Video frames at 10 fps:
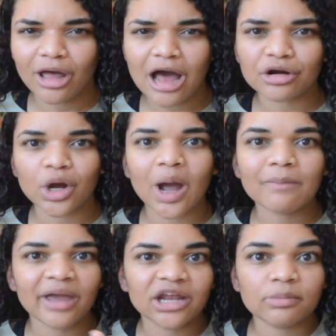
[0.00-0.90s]
I don't know, I
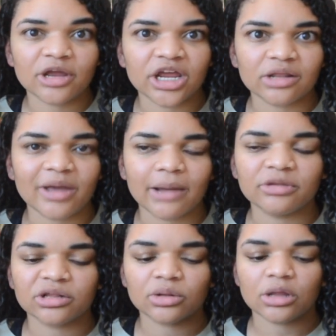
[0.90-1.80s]
may end up getting them hemmed
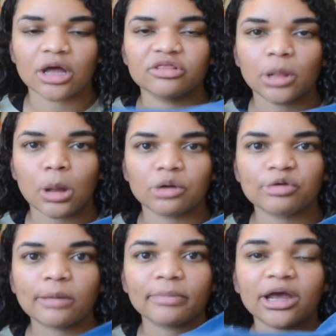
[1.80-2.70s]
in the long
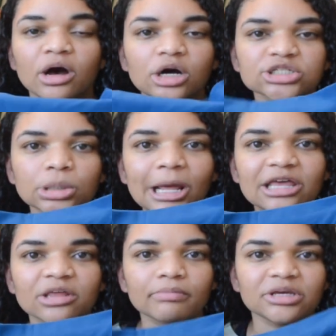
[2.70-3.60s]
run, but I also
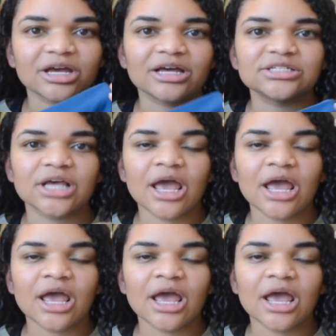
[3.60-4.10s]
like them because